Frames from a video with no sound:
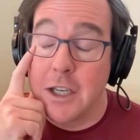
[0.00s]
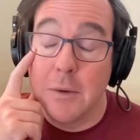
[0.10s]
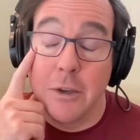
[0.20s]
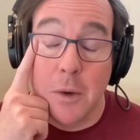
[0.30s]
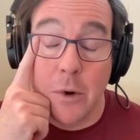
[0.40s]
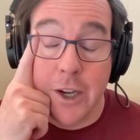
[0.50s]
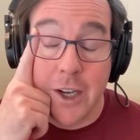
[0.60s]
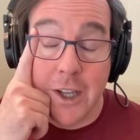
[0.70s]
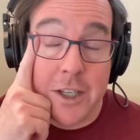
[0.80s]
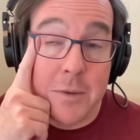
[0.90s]
really working
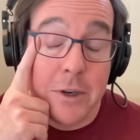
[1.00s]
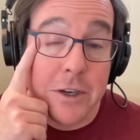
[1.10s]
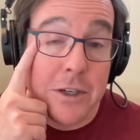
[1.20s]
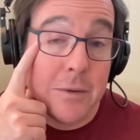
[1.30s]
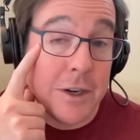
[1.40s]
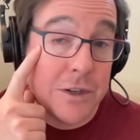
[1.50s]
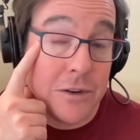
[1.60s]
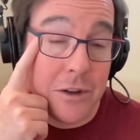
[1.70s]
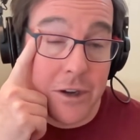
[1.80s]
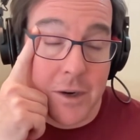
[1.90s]
the last week or two? I sure
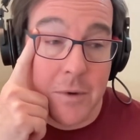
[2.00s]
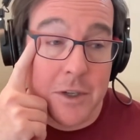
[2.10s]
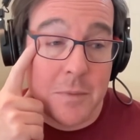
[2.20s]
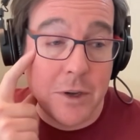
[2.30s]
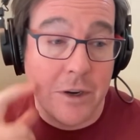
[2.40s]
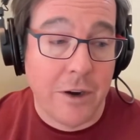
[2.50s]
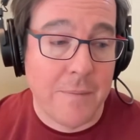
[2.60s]
thought I was, but um,